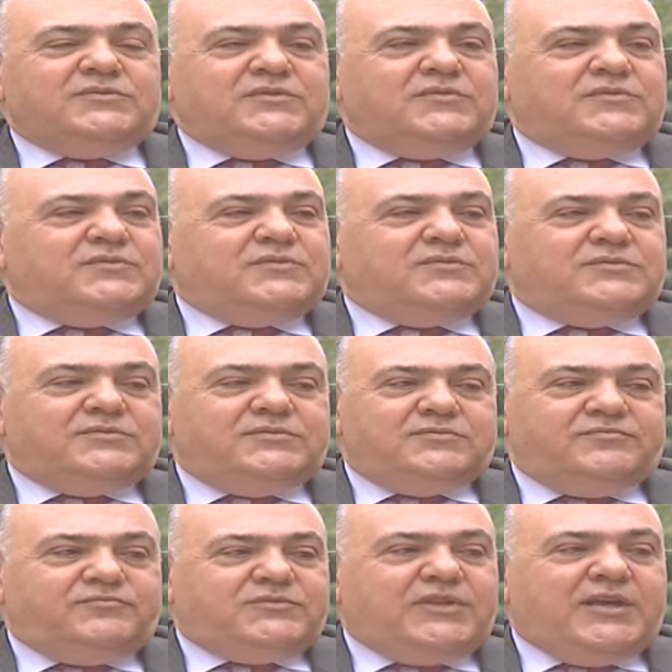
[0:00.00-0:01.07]
Mm,
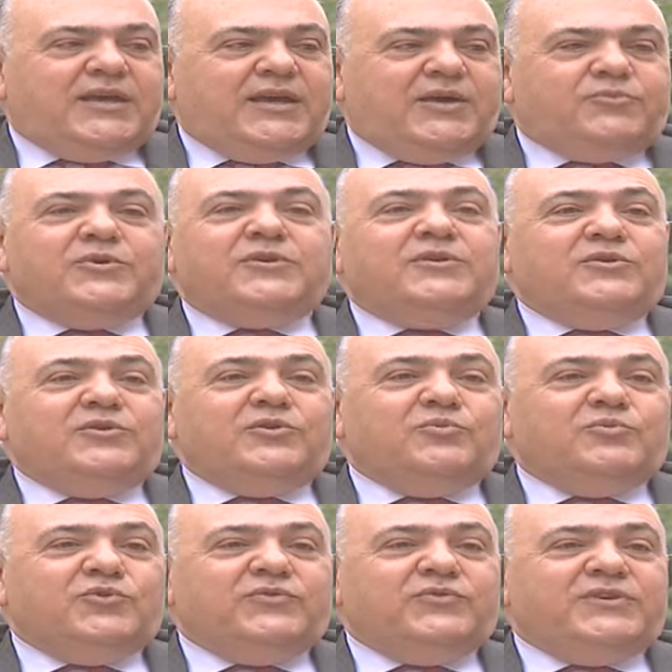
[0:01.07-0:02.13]
they happen in the
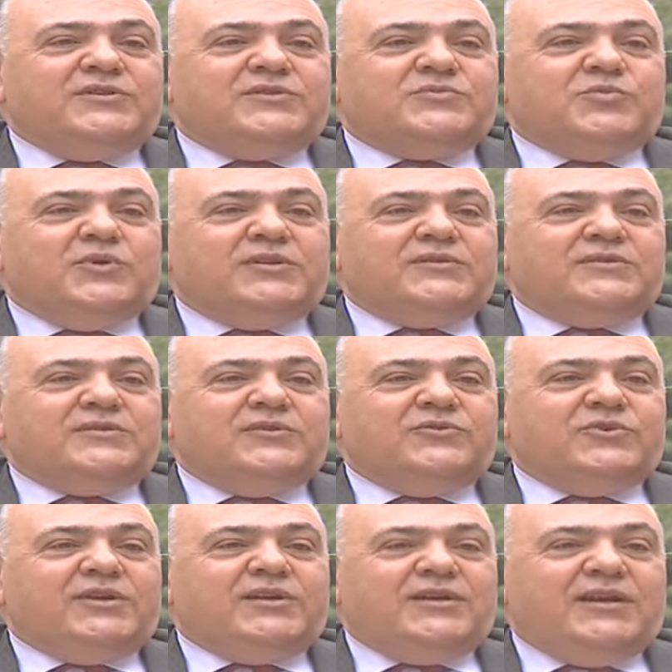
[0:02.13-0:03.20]
movies, but
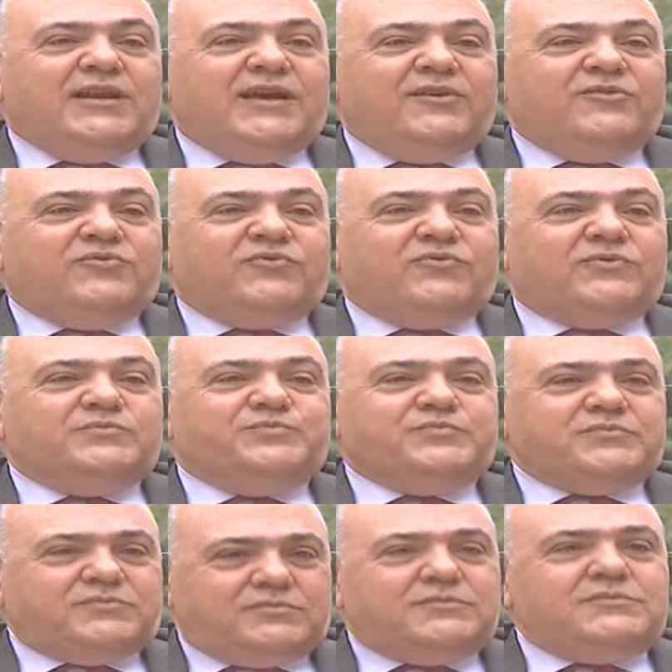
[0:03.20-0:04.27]
in real life,
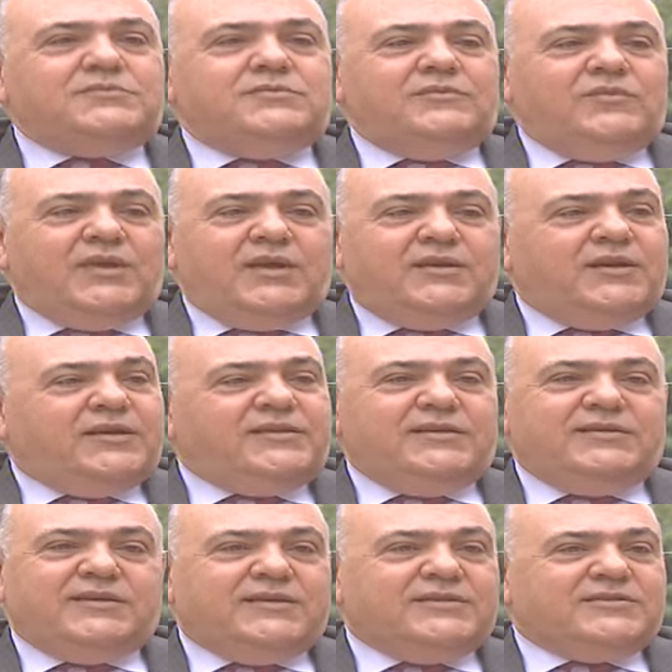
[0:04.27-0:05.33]

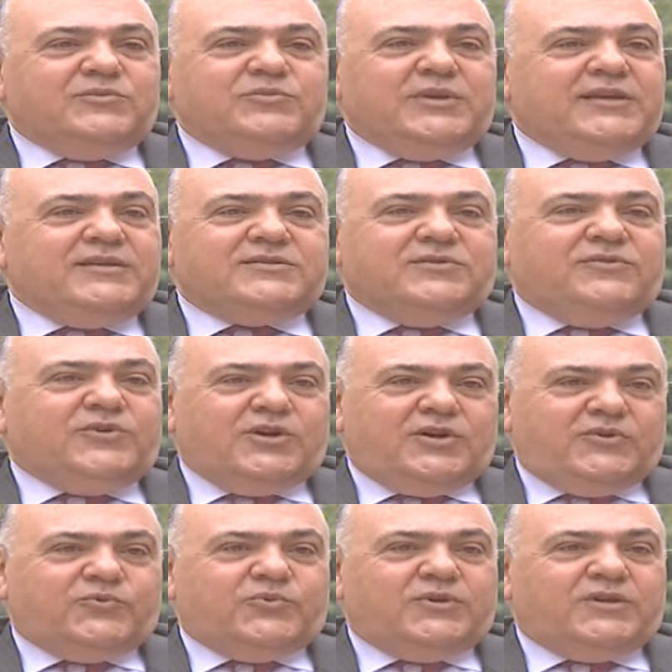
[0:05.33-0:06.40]
nothing takes the place of
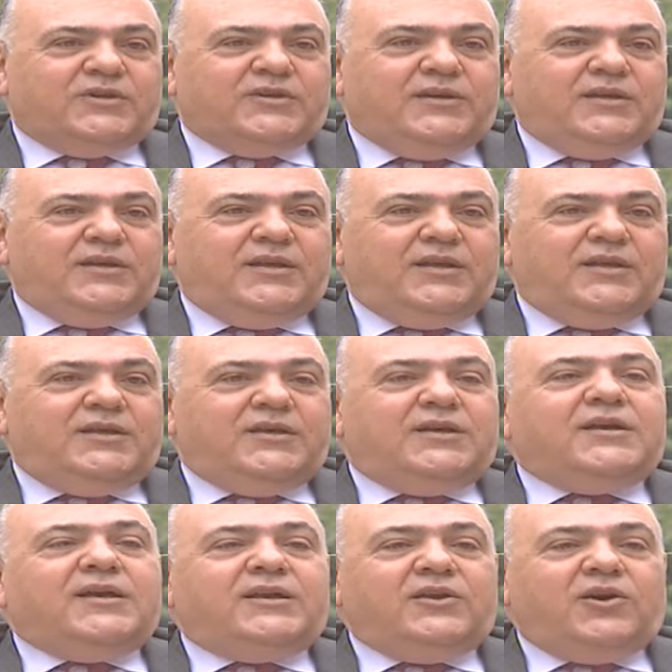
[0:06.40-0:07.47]
hard work
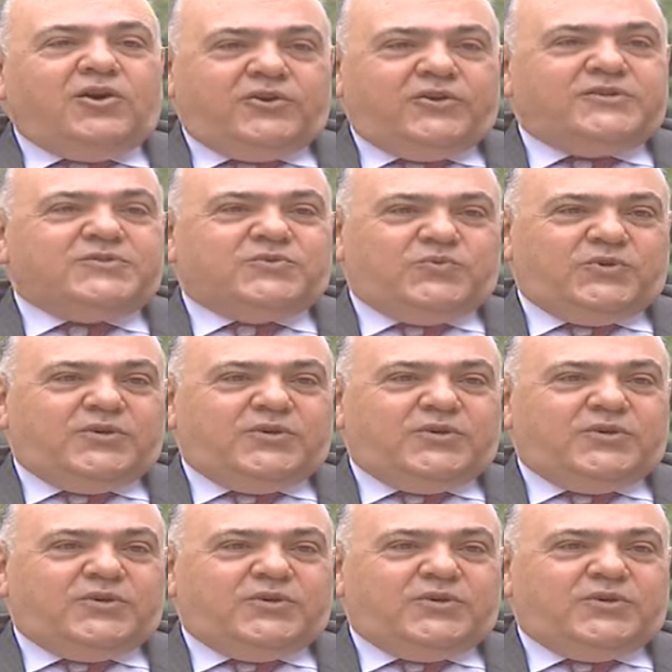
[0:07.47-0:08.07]
and honest